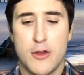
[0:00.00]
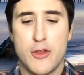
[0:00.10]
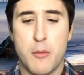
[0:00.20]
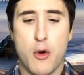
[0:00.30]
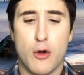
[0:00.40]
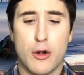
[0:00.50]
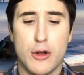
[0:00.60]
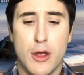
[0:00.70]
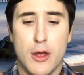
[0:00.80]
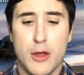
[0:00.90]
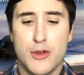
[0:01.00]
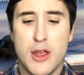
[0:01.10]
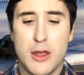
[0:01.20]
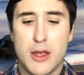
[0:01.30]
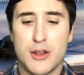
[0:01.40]
The more
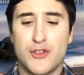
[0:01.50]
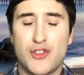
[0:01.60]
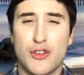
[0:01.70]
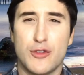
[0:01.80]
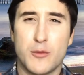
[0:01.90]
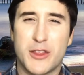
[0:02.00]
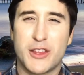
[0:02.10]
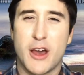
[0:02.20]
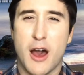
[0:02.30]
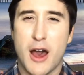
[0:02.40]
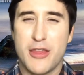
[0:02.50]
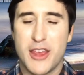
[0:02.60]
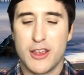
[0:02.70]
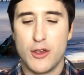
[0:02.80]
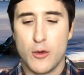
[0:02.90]
in tune with God
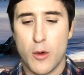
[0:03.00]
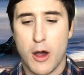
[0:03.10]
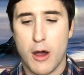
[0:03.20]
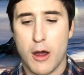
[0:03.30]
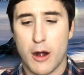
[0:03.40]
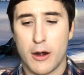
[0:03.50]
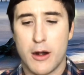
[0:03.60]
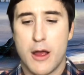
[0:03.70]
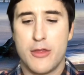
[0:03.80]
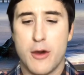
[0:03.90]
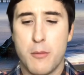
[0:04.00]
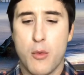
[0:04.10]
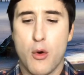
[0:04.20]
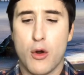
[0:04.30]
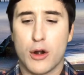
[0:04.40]
that you are, the
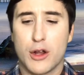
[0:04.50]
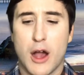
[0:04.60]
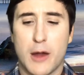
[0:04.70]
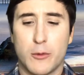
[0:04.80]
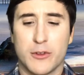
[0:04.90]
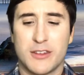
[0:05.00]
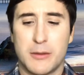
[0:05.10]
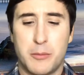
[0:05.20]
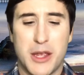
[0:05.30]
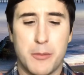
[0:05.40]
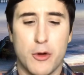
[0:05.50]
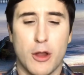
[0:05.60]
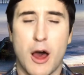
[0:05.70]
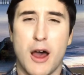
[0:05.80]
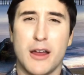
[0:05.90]
more God will send
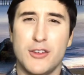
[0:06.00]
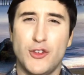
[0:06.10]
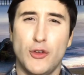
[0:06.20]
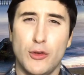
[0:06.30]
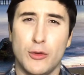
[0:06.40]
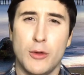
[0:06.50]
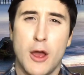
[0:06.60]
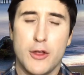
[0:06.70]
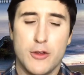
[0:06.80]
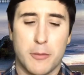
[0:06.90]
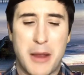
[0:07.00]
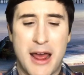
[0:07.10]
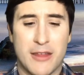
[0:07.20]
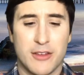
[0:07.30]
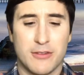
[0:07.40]
people onto your
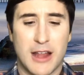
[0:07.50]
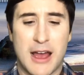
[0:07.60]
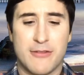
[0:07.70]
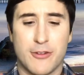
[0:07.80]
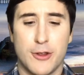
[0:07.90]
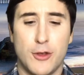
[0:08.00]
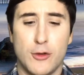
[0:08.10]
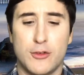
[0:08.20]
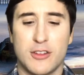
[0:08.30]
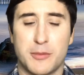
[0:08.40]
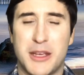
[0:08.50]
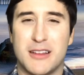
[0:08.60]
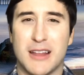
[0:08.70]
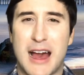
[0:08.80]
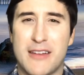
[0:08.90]
path of life for you to speak
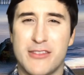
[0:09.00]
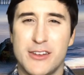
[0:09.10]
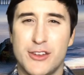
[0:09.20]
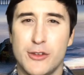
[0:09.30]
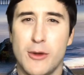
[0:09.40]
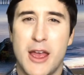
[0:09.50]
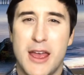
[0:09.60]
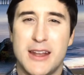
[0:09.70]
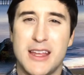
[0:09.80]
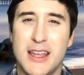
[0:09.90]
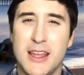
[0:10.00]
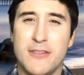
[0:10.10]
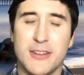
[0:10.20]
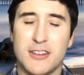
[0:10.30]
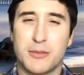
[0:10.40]
life into and to
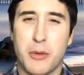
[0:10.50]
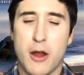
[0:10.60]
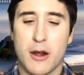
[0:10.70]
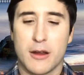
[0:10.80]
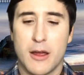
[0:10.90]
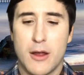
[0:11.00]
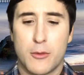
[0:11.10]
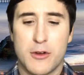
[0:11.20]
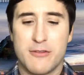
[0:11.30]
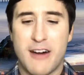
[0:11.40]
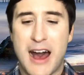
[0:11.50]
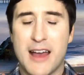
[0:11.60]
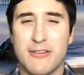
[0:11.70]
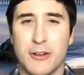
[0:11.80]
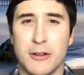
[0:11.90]
even spark
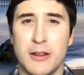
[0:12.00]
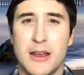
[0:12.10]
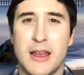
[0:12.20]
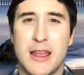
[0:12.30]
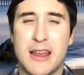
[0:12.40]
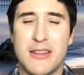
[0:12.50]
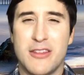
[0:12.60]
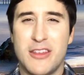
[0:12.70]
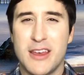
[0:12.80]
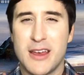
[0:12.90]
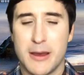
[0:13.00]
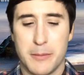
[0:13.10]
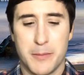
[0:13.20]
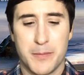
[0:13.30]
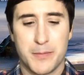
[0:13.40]
revival in them.